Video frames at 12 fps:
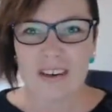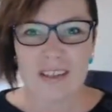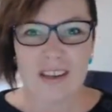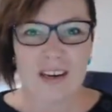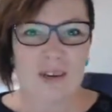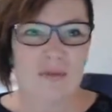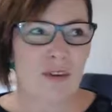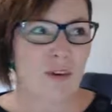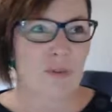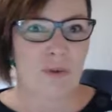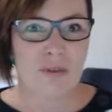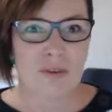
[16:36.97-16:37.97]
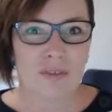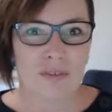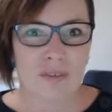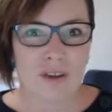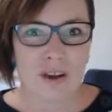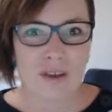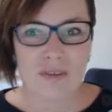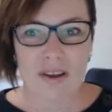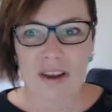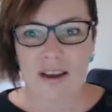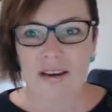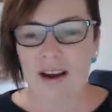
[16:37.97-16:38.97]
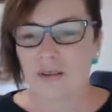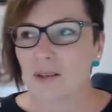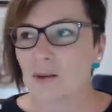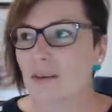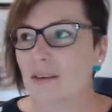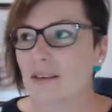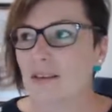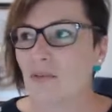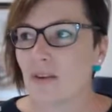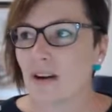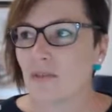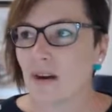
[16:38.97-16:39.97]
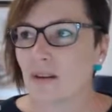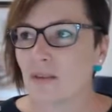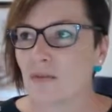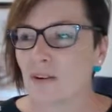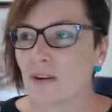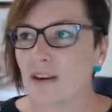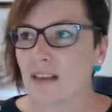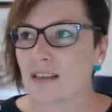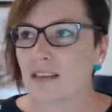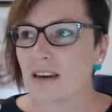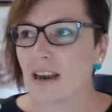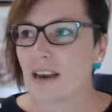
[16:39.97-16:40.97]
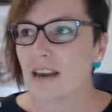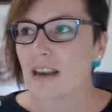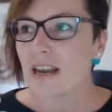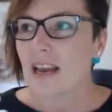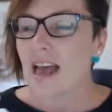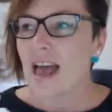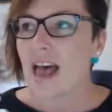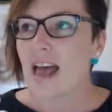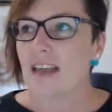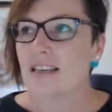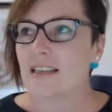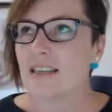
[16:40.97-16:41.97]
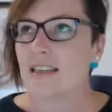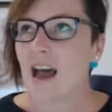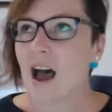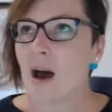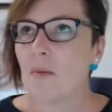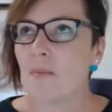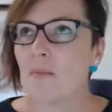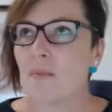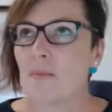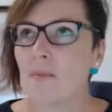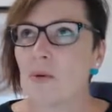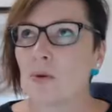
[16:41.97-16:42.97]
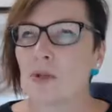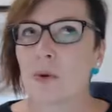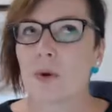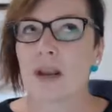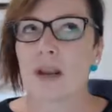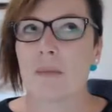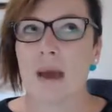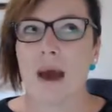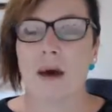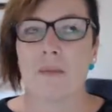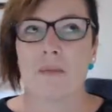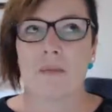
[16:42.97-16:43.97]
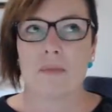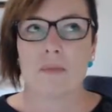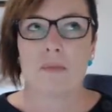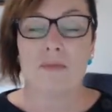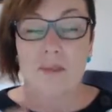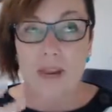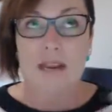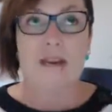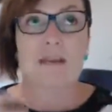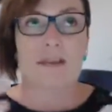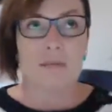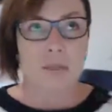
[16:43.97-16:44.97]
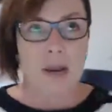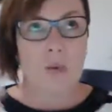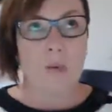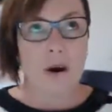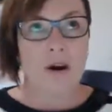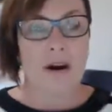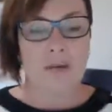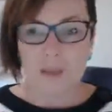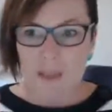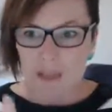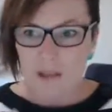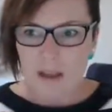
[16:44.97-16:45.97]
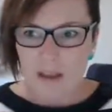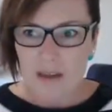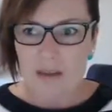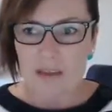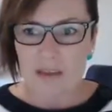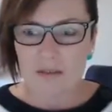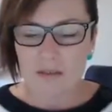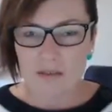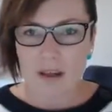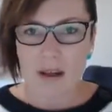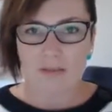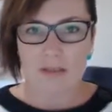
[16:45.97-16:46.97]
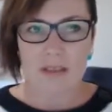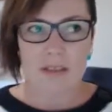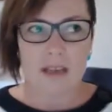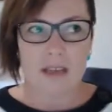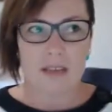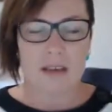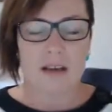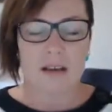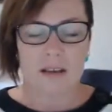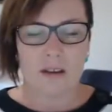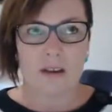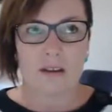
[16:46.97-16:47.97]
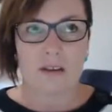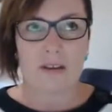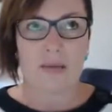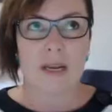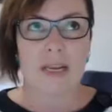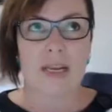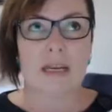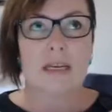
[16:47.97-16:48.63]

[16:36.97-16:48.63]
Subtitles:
that you've got a roof over your head. I was talking to a friend of mine on the phone yesterday, and we were talking about fears and being worried, which I think I did a live on this earlier in the week,